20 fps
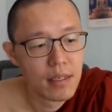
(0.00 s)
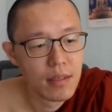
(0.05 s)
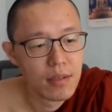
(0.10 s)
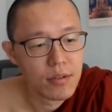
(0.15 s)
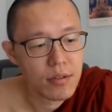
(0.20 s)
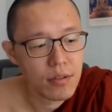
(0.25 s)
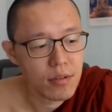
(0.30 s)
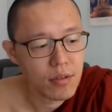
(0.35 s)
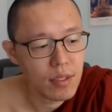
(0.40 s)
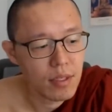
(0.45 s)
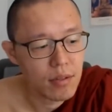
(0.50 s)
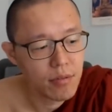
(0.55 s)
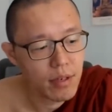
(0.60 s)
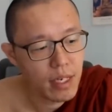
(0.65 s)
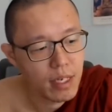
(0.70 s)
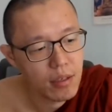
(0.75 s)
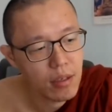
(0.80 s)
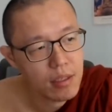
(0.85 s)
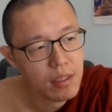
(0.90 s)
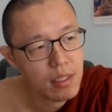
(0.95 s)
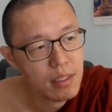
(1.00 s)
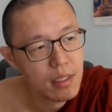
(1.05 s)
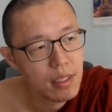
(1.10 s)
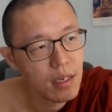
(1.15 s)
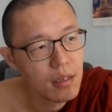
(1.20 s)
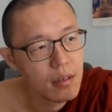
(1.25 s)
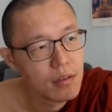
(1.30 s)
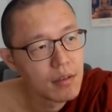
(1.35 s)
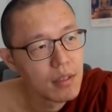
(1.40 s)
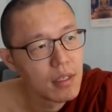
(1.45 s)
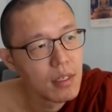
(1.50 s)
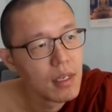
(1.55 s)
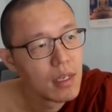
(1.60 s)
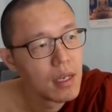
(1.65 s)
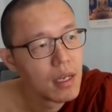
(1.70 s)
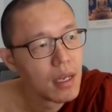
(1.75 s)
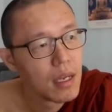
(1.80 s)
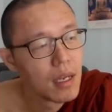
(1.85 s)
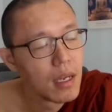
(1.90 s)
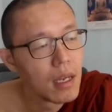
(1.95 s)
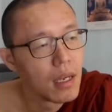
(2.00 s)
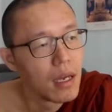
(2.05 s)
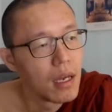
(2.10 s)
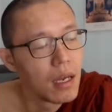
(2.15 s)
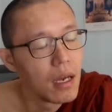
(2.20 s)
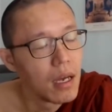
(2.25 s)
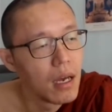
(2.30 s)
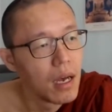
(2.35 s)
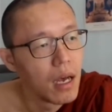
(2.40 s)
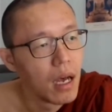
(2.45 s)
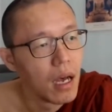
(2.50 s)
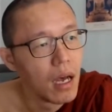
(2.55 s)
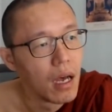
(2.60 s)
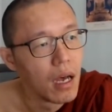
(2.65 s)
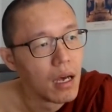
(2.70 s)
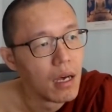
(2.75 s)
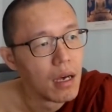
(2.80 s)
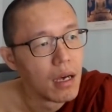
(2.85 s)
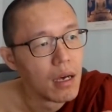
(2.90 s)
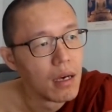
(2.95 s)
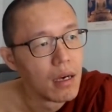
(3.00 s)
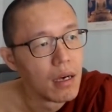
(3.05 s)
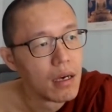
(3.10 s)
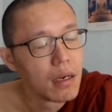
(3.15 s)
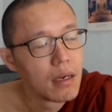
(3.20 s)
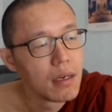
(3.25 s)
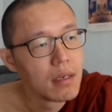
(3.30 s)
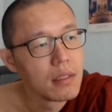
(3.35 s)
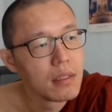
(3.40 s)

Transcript: So he recorded down up